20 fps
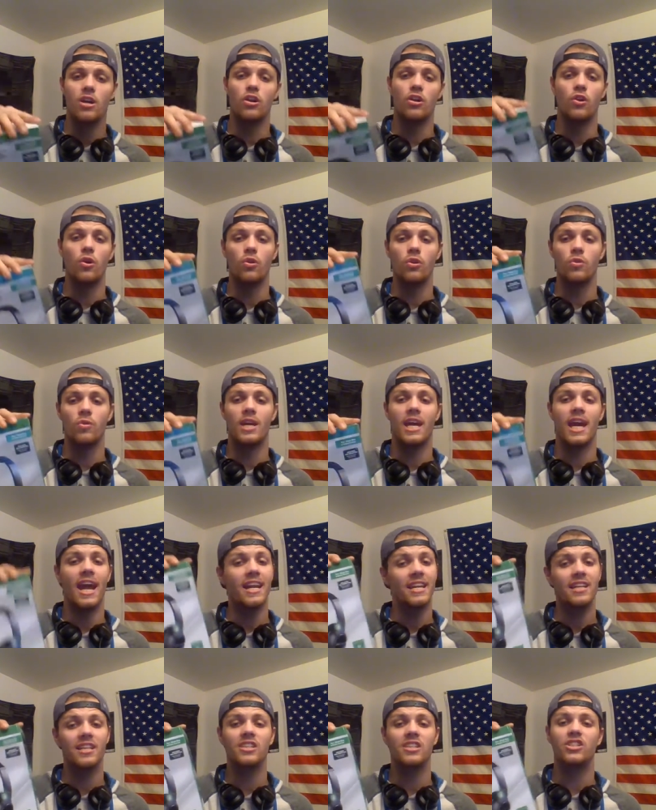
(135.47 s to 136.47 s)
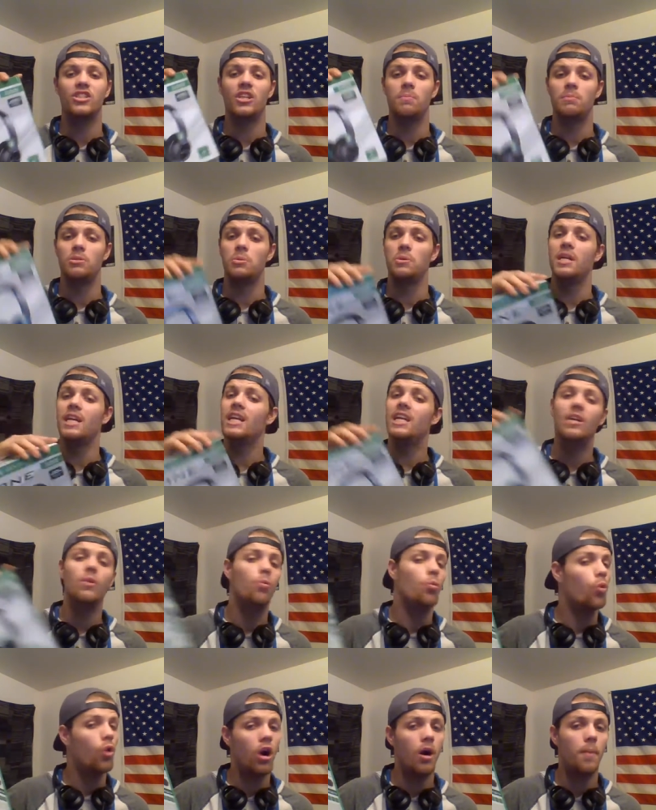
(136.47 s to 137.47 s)
you know, you can get it shipped to any
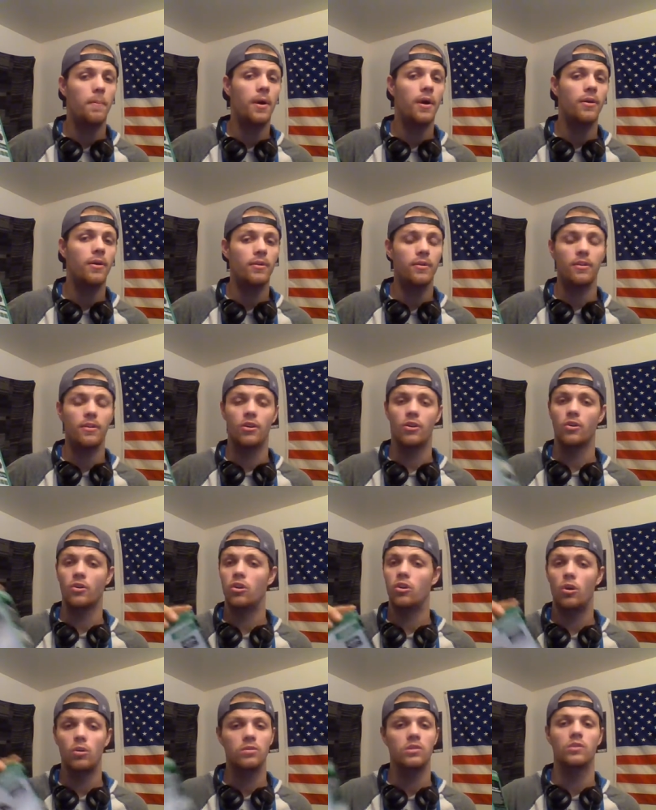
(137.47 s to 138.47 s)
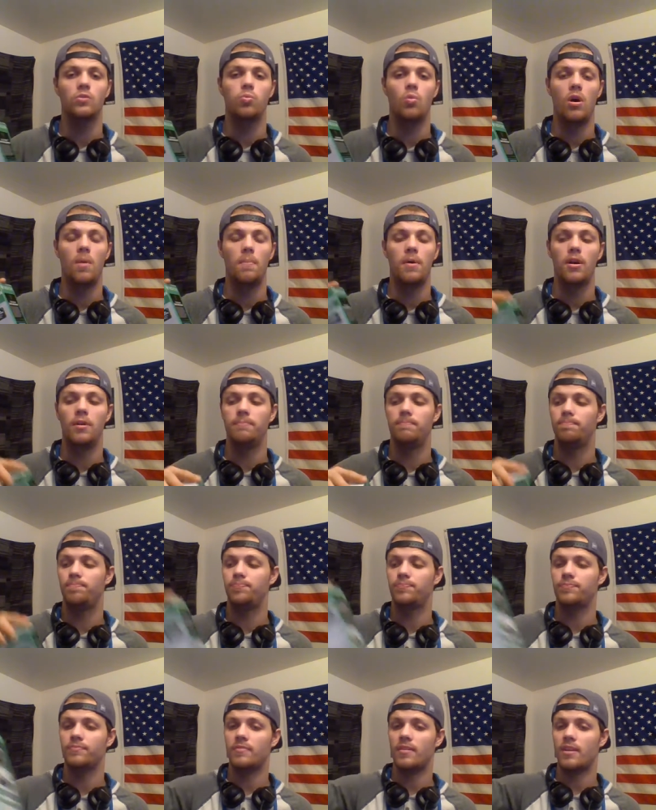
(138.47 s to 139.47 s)
Walmart, your closest Walmart,
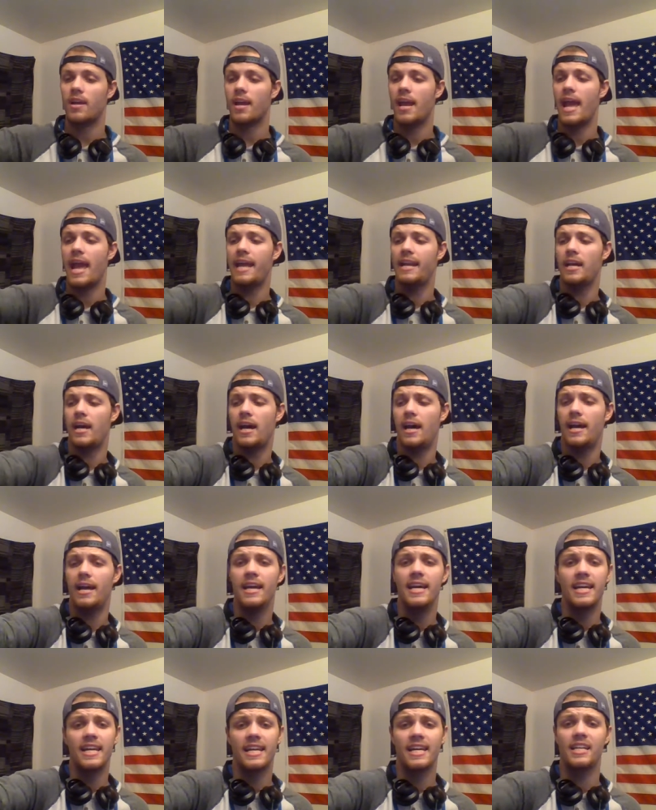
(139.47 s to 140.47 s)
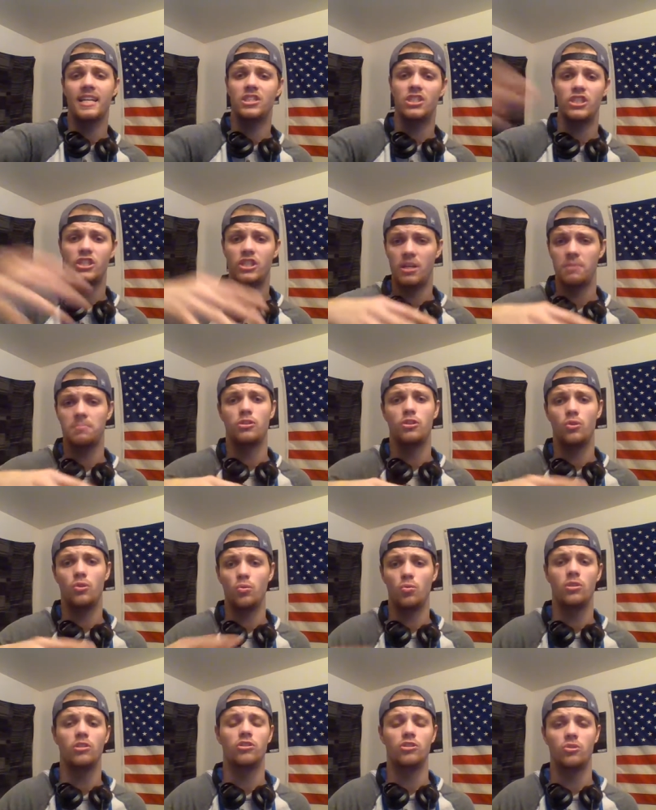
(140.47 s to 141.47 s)
and get it shipped
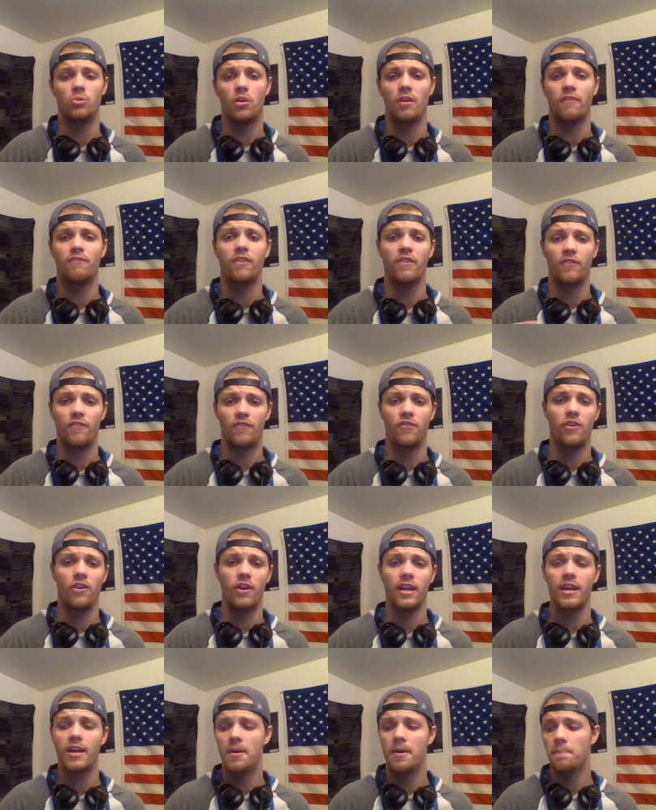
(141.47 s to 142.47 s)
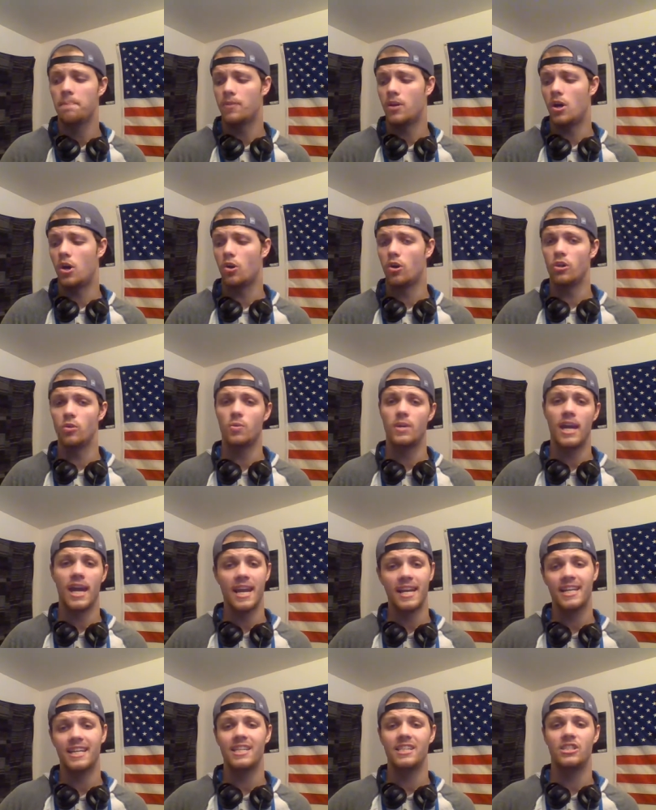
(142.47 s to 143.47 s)
to the store for free. Or you
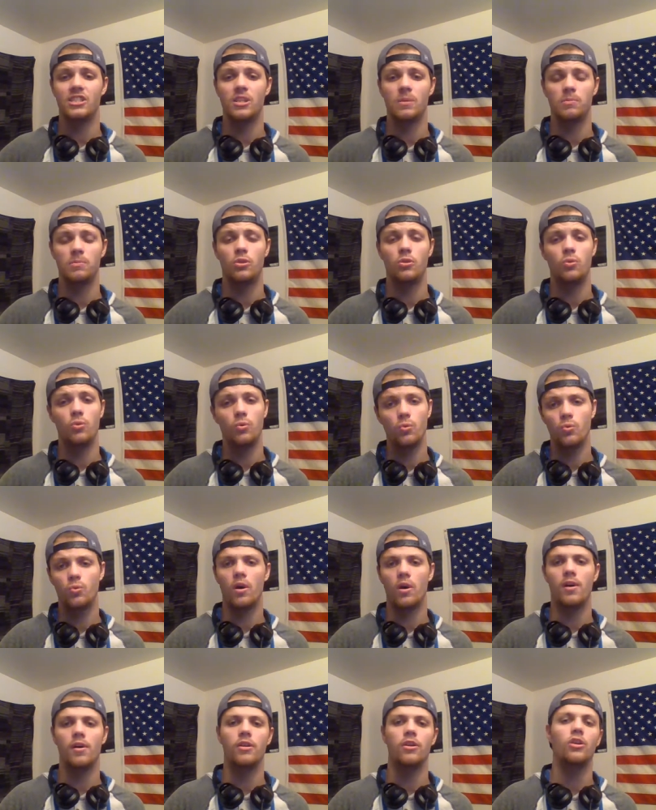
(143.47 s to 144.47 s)
can get it shipped to